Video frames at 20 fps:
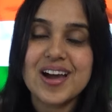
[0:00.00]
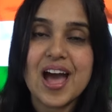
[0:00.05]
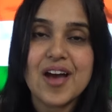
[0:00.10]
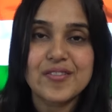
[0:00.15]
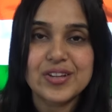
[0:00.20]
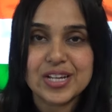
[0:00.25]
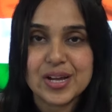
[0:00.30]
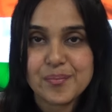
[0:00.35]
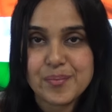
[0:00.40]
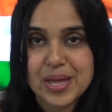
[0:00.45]

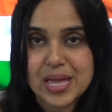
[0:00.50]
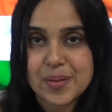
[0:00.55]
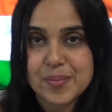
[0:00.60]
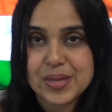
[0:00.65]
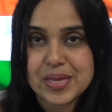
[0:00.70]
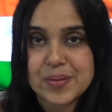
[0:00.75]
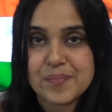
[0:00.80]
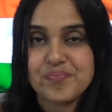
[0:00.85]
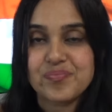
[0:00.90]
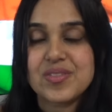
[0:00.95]
having a
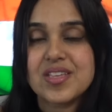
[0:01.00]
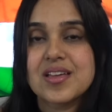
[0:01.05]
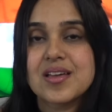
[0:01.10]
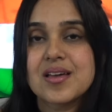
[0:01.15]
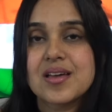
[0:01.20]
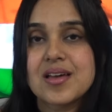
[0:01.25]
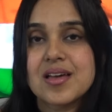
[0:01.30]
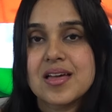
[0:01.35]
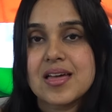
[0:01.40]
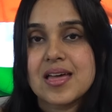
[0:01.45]
baby.
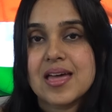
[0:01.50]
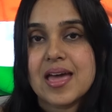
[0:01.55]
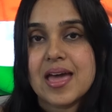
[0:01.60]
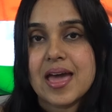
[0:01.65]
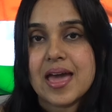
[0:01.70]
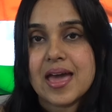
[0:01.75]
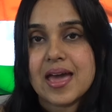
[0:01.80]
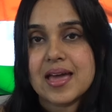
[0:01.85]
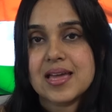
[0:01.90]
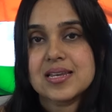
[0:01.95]

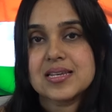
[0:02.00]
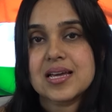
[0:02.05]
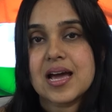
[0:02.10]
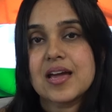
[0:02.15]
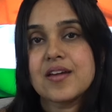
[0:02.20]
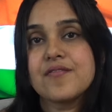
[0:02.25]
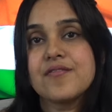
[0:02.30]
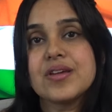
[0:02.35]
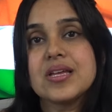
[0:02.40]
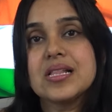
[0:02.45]
And
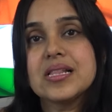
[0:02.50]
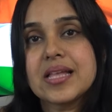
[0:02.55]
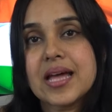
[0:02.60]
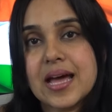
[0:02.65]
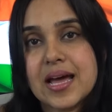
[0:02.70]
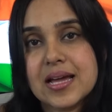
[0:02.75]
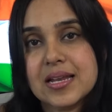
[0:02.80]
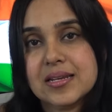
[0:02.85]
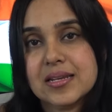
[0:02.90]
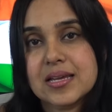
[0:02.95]
I feel
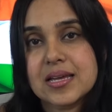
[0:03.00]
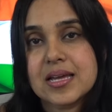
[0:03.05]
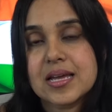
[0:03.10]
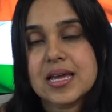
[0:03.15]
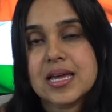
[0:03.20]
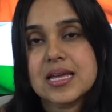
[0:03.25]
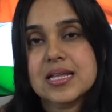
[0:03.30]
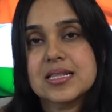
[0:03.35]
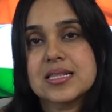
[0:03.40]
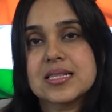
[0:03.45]
that
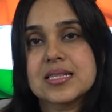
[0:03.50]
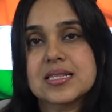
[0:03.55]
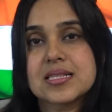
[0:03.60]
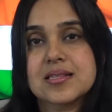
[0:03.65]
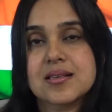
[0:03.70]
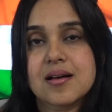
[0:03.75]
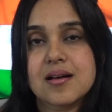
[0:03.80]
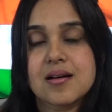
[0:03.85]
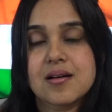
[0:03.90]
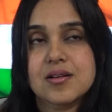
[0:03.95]

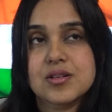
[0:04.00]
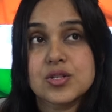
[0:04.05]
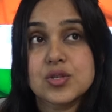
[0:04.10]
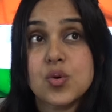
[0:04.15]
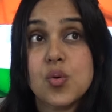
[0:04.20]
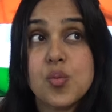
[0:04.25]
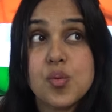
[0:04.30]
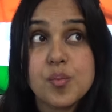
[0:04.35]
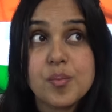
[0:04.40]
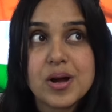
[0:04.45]
it's
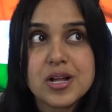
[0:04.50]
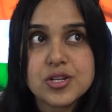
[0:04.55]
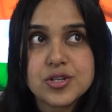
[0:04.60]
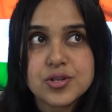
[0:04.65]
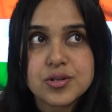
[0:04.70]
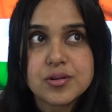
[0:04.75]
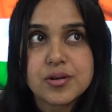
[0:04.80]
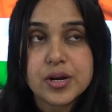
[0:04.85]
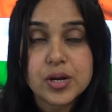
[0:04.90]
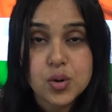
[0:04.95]
so much
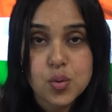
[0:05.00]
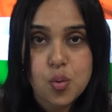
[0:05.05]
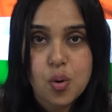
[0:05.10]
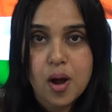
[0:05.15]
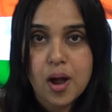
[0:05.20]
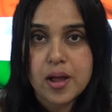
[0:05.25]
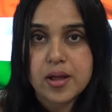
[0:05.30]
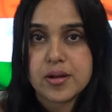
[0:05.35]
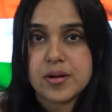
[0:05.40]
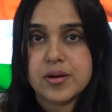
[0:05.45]

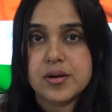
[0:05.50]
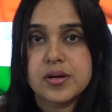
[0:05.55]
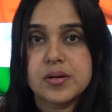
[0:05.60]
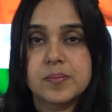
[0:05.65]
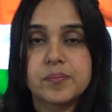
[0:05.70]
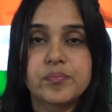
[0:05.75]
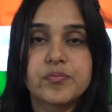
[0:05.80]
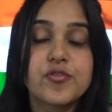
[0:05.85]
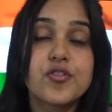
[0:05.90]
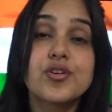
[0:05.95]
required
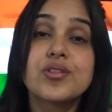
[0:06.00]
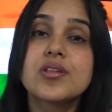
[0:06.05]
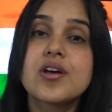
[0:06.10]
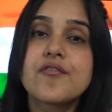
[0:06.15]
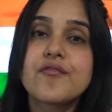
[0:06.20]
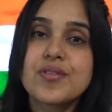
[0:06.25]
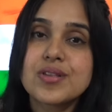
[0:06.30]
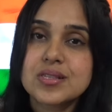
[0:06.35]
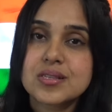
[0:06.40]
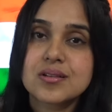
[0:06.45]
for
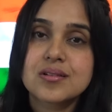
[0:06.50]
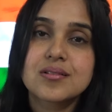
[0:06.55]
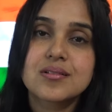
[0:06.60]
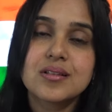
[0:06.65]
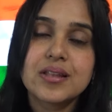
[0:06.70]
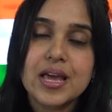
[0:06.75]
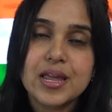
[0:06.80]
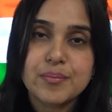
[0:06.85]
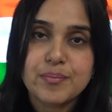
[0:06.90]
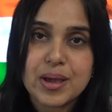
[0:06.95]
their
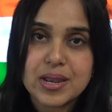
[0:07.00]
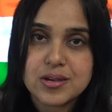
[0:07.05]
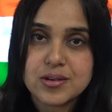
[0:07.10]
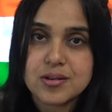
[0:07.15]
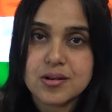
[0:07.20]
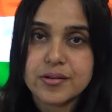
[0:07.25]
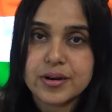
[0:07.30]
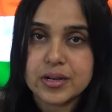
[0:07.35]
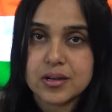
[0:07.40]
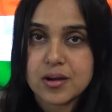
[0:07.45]
physical and
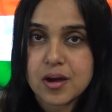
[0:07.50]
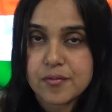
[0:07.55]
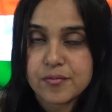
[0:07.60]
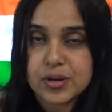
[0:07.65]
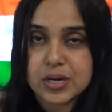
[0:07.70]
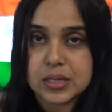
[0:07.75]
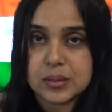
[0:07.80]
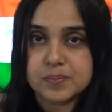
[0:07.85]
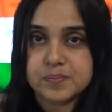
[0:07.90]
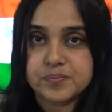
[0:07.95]
mental
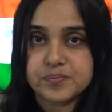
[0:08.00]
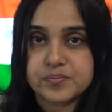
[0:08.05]
recovery.